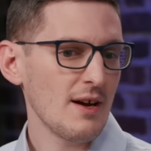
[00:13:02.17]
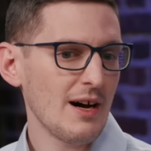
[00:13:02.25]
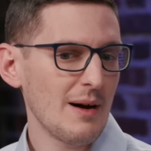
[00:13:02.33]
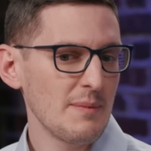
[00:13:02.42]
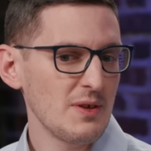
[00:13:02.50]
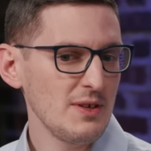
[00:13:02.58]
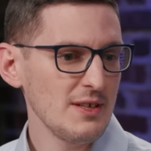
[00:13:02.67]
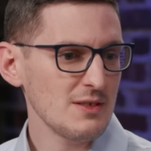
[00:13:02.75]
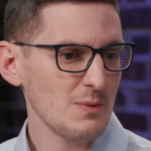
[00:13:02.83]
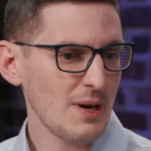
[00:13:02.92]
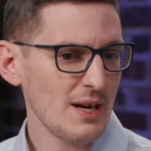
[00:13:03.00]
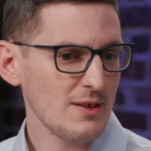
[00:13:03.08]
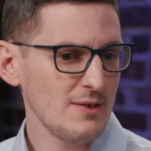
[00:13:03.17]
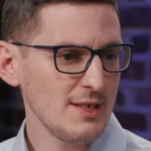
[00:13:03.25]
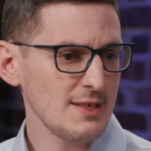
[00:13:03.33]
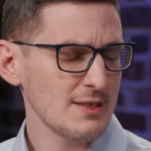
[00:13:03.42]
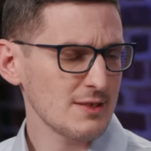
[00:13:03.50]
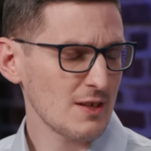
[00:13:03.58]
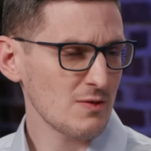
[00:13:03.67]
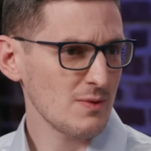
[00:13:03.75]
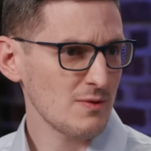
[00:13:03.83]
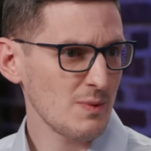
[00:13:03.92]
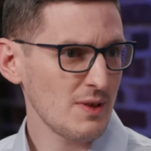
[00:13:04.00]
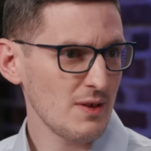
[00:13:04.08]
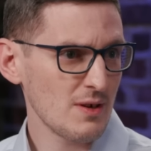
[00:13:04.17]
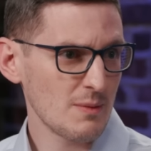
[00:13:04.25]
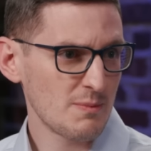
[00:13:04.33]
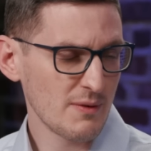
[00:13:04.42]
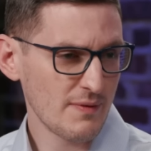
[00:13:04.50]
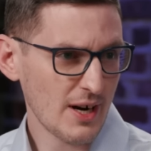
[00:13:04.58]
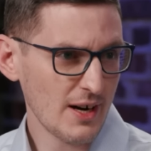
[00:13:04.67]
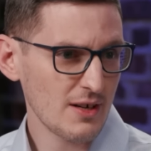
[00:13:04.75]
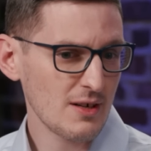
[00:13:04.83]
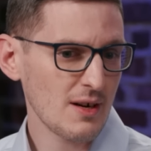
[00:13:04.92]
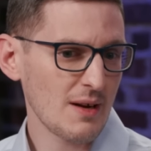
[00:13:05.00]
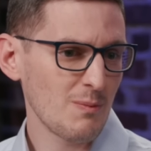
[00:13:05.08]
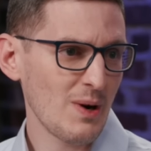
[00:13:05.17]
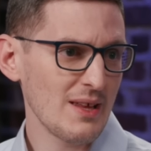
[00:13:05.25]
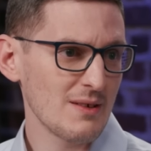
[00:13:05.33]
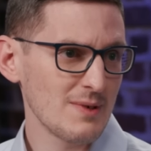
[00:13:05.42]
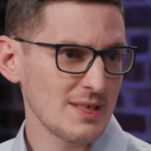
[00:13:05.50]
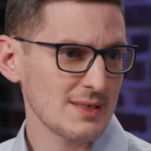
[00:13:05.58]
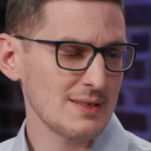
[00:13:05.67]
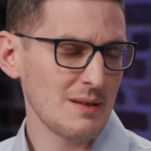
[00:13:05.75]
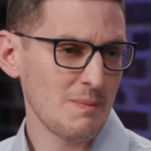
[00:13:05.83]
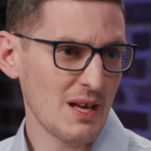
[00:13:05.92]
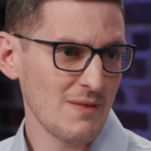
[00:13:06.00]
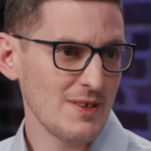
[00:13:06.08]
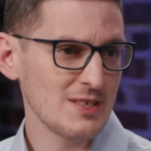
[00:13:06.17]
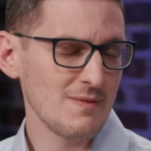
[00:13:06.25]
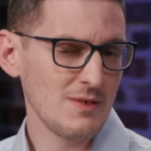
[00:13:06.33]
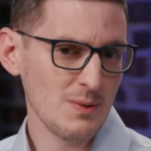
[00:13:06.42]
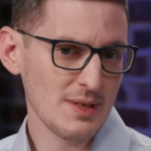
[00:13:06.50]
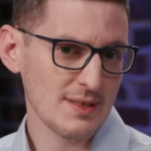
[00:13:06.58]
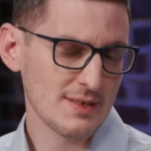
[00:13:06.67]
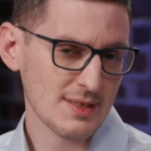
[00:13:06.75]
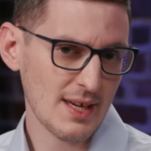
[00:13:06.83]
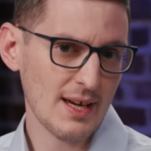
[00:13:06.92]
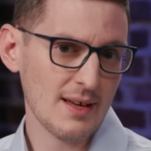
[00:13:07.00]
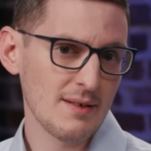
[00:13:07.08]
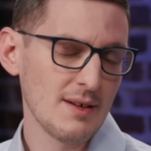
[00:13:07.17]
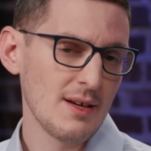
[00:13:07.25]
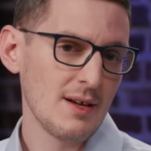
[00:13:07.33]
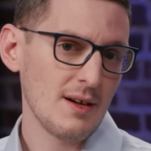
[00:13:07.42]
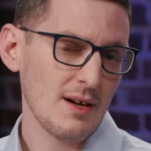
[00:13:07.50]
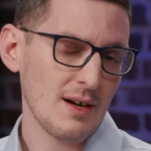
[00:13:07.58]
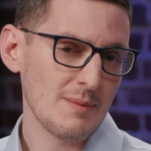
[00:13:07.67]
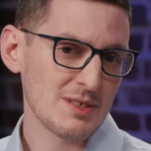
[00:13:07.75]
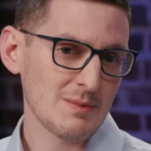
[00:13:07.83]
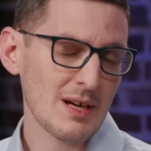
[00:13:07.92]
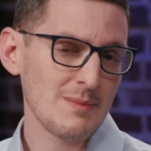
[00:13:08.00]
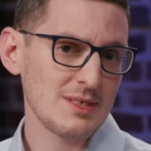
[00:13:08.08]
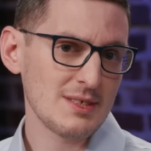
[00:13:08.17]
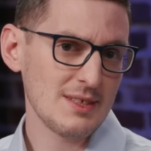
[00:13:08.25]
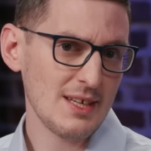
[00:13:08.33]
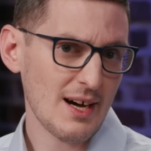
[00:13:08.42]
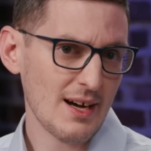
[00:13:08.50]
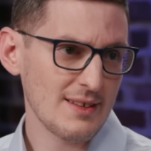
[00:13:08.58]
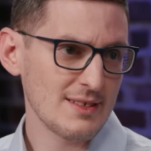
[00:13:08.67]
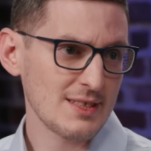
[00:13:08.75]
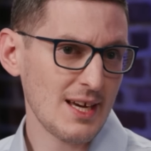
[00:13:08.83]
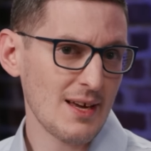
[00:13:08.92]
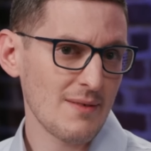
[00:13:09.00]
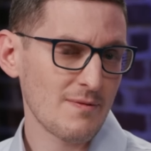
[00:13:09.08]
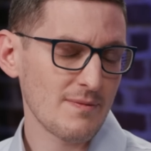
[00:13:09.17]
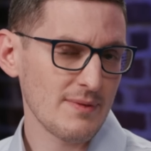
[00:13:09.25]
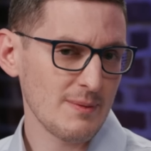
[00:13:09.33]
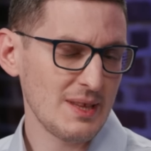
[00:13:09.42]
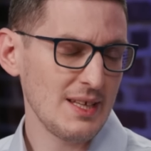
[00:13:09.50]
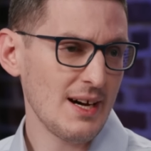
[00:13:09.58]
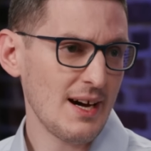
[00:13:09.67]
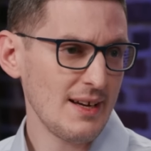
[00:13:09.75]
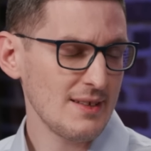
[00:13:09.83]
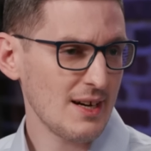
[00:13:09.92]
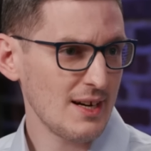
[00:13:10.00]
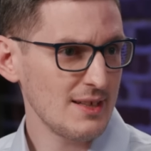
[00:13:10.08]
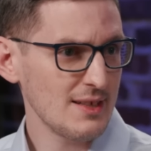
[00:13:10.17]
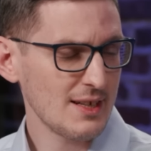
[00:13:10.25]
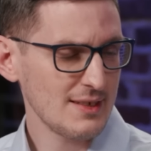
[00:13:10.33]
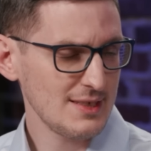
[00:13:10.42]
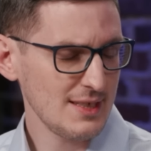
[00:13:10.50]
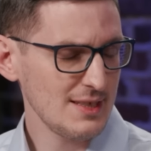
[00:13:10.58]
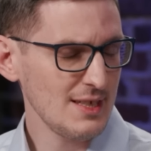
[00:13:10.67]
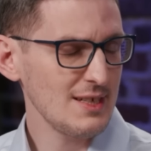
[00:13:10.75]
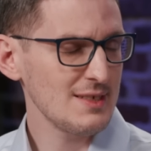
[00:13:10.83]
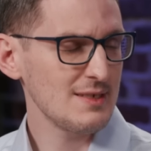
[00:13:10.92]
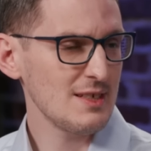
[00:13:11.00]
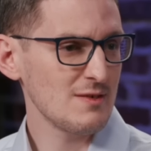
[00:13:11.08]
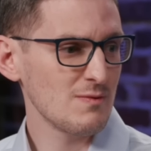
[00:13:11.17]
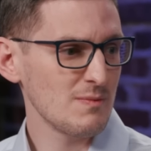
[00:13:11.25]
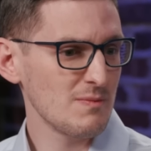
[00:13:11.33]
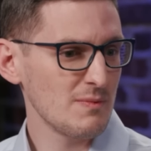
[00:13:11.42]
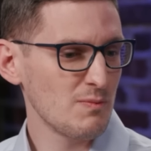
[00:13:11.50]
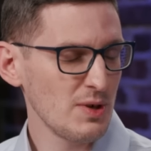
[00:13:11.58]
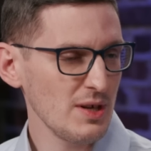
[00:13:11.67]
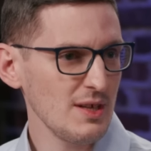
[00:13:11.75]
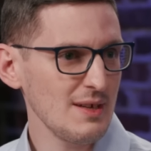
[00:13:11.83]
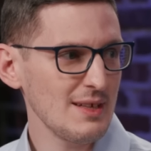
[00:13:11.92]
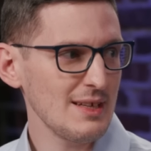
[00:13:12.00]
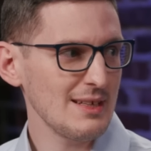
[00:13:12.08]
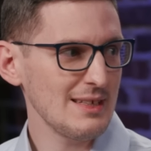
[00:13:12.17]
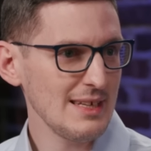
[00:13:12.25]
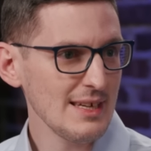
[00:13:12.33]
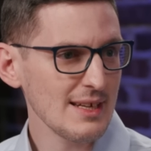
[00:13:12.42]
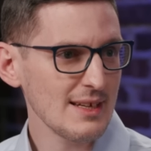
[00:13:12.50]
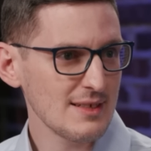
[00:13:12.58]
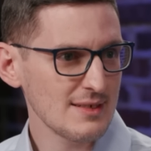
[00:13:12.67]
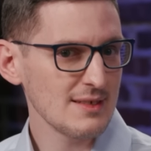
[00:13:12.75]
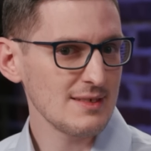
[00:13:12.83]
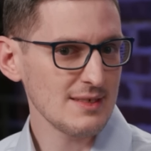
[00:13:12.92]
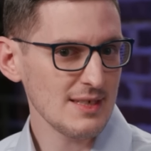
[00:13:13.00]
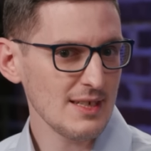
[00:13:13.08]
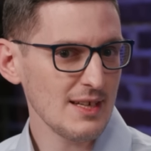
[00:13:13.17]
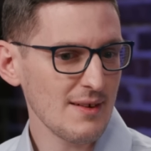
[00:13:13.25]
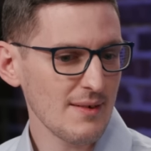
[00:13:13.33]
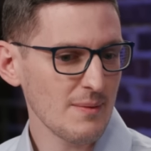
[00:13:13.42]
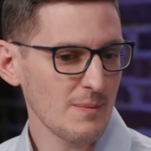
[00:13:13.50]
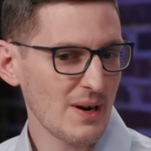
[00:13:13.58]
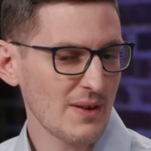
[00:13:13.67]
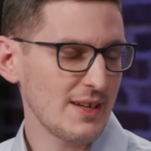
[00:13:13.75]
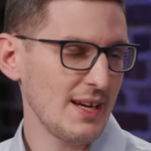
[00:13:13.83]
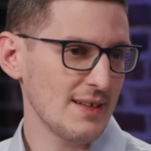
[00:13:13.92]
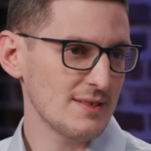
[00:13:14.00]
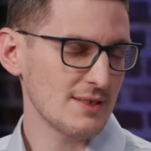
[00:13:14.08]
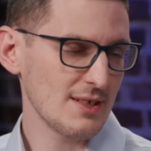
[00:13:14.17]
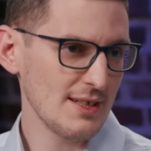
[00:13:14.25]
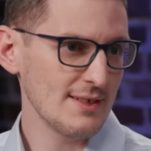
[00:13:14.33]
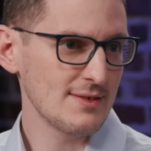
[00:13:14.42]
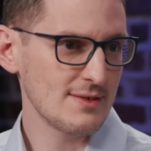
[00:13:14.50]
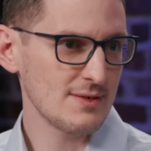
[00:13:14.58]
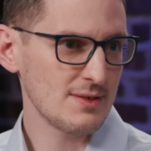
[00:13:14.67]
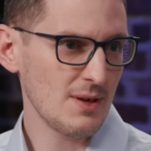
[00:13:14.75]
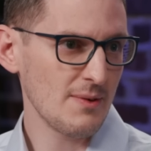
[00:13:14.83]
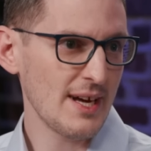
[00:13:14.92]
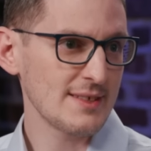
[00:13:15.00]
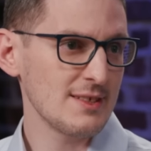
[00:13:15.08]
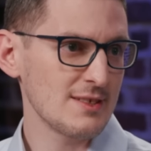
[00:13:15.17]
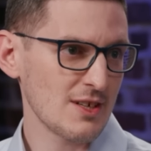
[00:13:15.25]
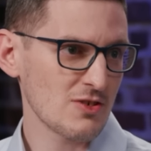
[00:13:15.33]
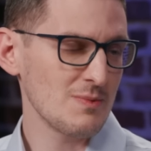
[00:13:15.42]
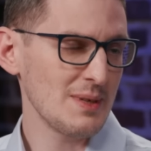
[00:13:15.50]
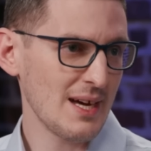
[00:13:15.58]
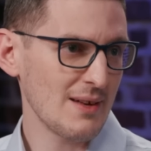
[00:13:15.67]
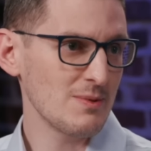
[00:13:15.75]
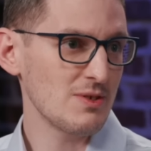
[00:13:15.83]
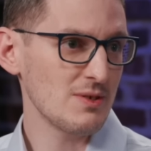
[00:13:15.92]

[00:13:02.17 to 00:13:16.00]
you need to discuss this with your provider and weigh the risks and the benefits of doing the scan. Sometimes the scan with the iodine and the CT is really needed to see where the cancer is. So that's a discussion to be had